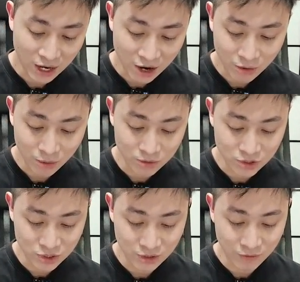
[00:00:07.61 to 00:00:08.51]

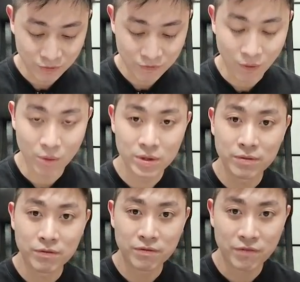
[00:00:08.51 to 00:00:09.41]
ROG Phone
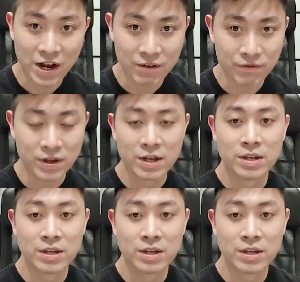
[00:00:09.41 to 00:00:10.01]
5.